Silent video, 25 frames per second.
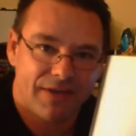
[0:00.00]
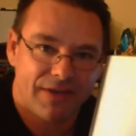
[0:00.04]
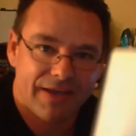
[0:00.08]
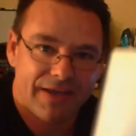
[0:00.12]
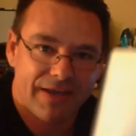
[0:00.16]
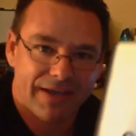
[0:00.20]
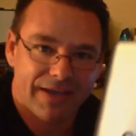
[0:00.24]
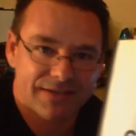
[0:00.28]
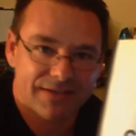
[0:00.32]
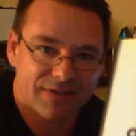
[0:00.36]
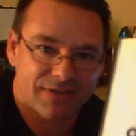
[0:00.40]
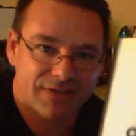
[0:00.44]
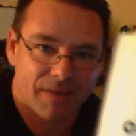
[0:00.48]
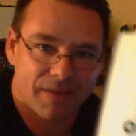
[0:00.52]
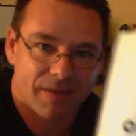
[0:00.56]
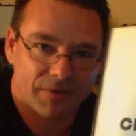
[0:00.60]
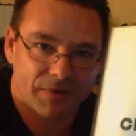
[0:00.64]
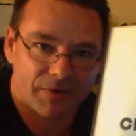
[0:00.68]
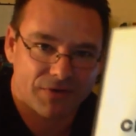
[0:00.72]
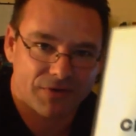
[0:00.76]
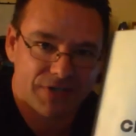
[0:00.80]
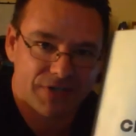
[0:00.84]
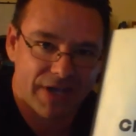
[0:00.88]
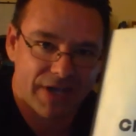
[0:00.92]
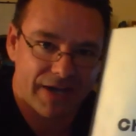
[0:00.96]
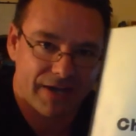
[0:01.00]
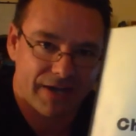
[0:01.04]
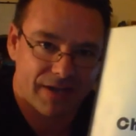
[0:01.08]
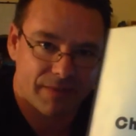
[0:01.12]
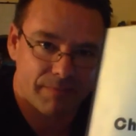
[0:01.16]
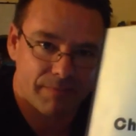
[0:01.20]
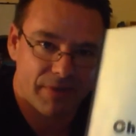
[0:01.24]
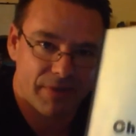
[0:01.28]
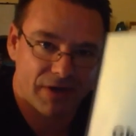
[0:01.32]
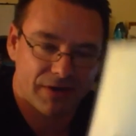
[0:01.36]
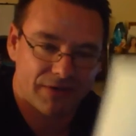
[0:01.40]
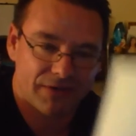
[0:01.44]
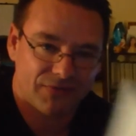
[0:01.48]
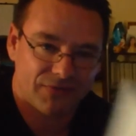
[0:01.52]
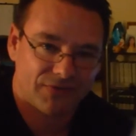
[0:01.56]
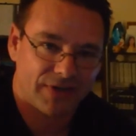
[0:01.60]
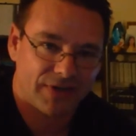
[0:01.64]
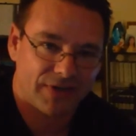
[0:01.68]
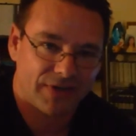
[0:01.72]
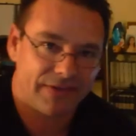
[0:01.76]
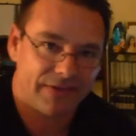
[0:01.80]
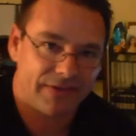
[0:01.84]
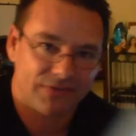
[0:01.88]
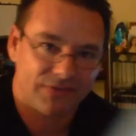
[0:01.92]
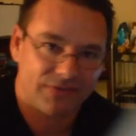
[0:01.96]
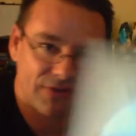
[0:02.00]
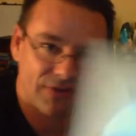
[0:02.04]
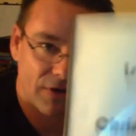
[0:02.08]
Islam and Christianity Comparative Study. This is on